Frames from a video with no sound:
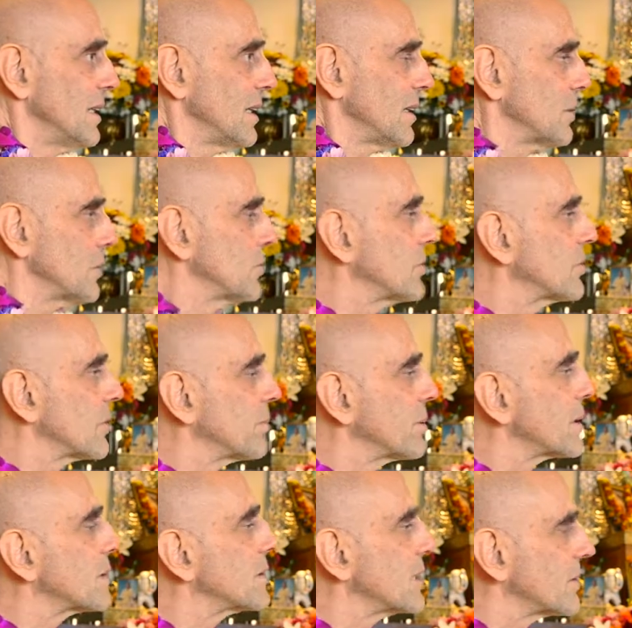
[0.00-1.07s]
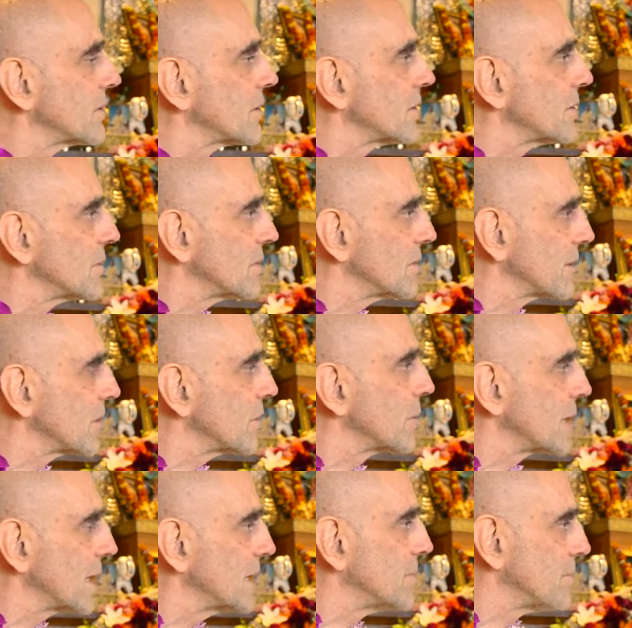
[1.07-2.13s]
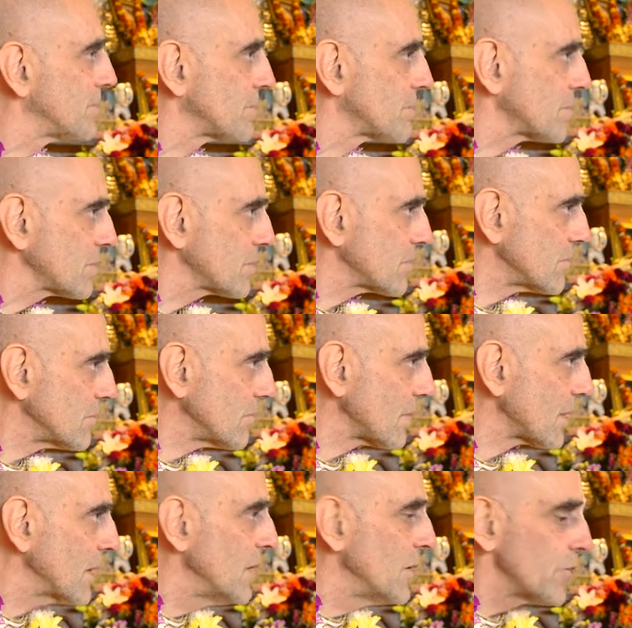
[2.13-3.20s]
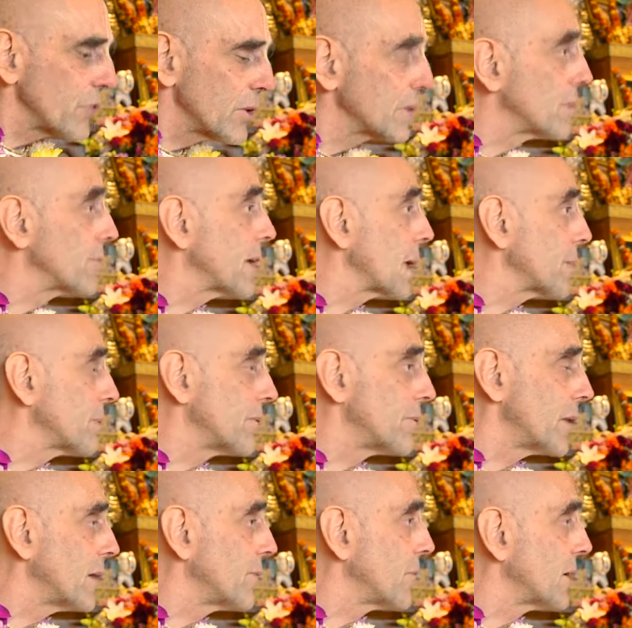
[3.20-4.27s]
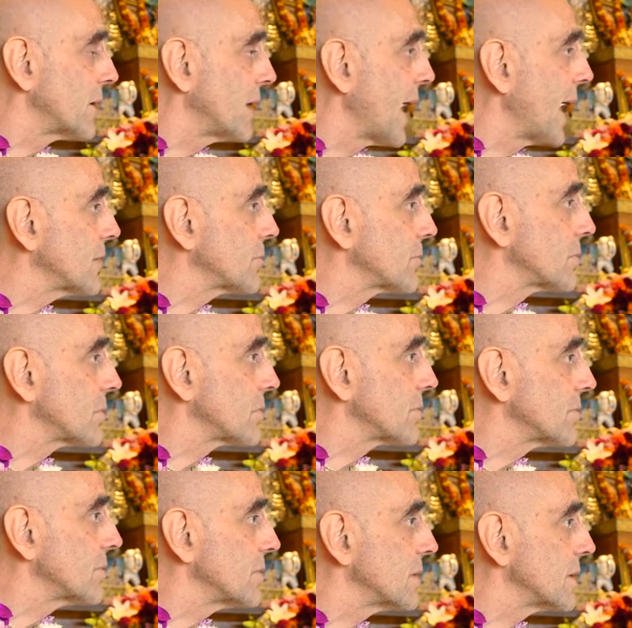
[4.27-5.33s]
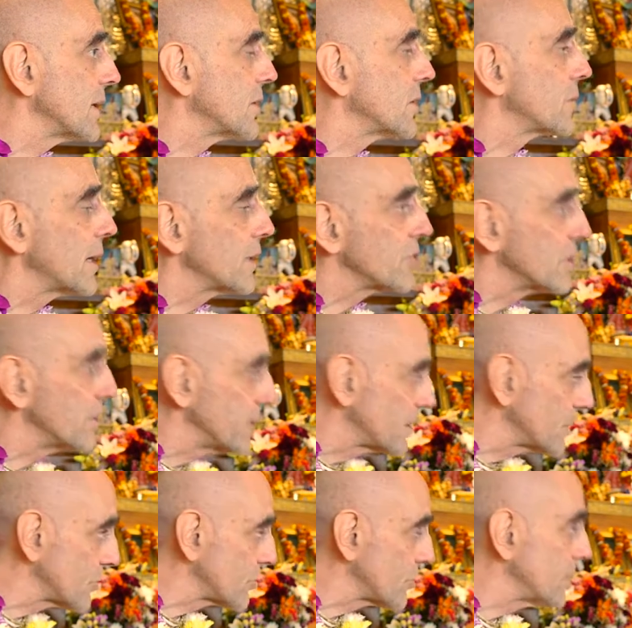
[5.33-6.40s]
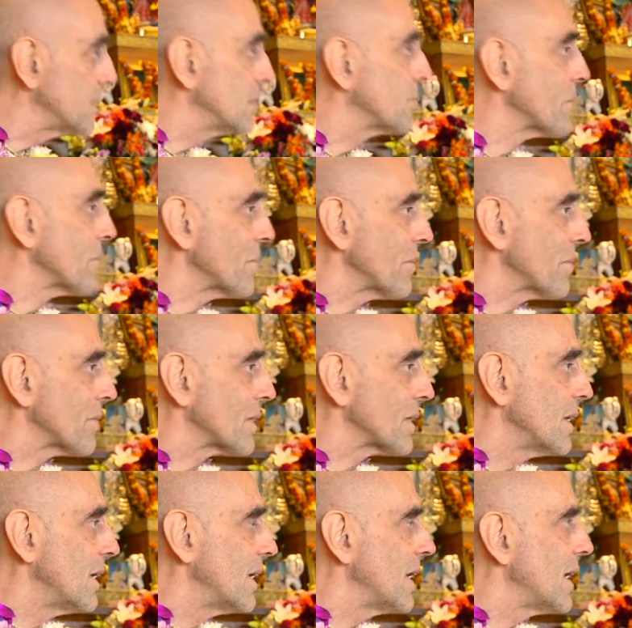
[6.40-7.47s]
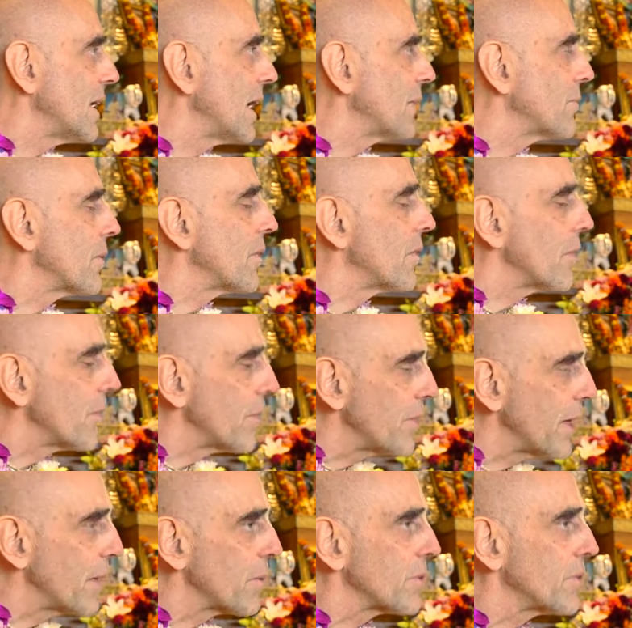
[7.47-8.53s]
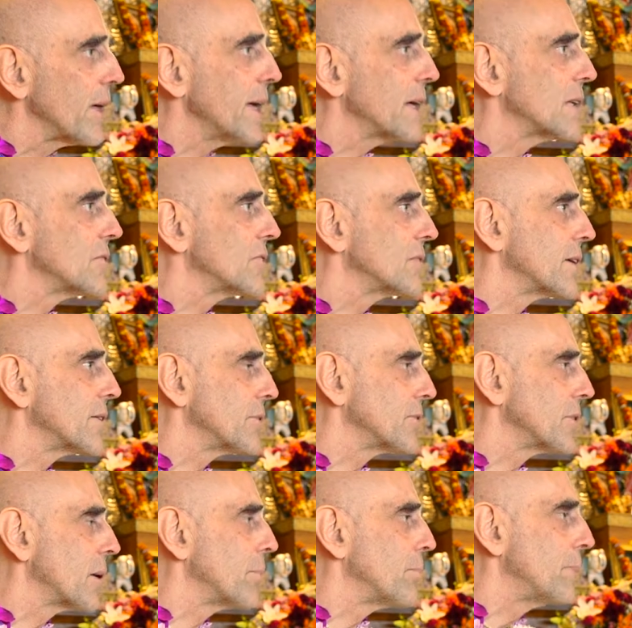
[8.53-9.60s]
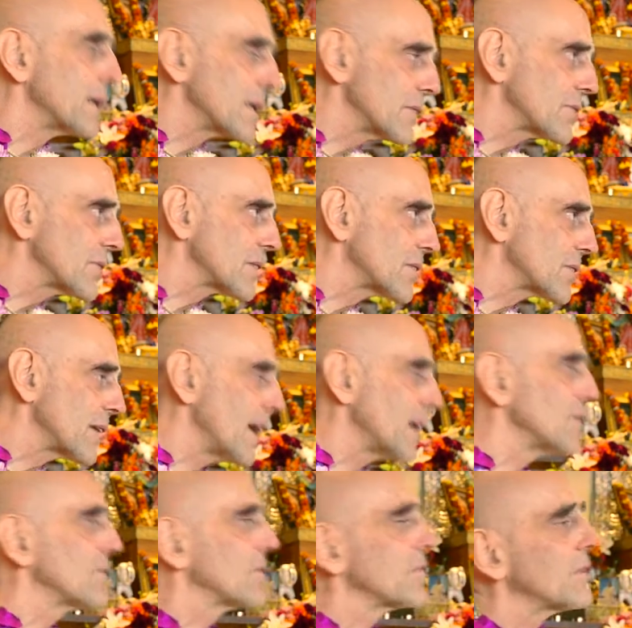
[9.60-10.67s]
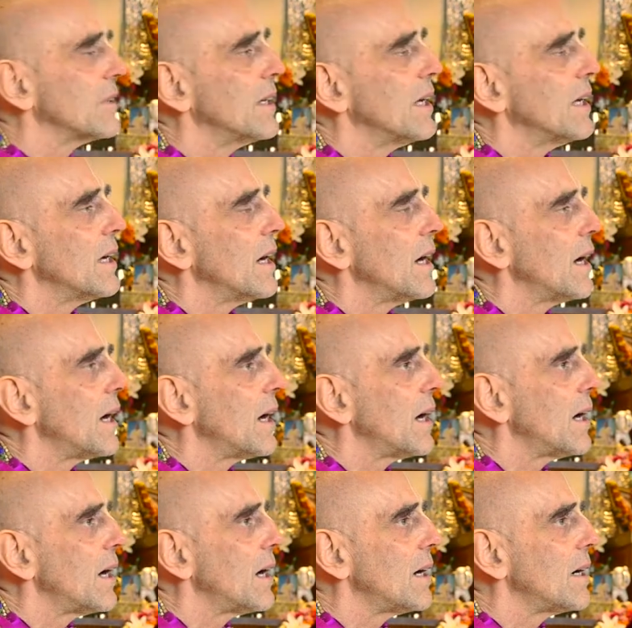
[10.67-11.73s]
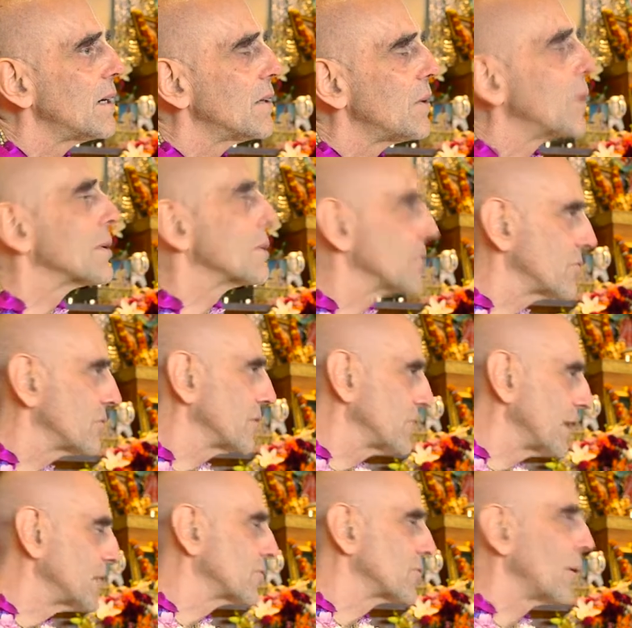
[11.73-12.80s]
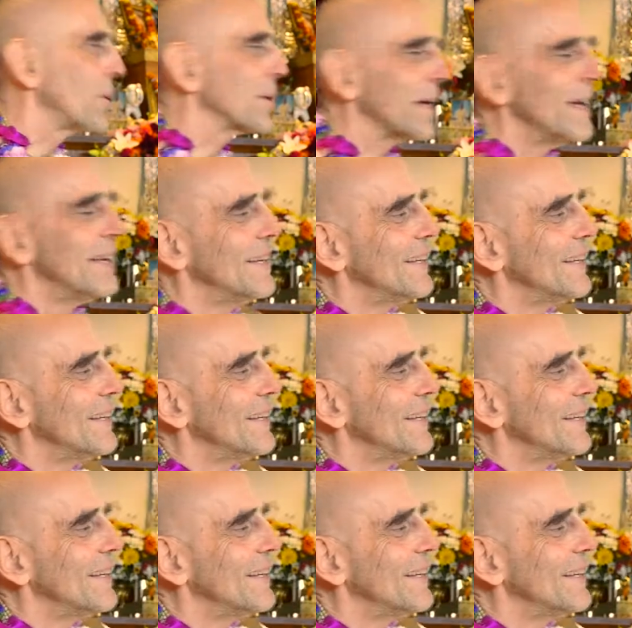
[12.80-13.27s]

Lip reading: loses his ability to interrelate. So they developed a very, very natural integration of industry, and what they consider their biggest success, the chainsaw, okay.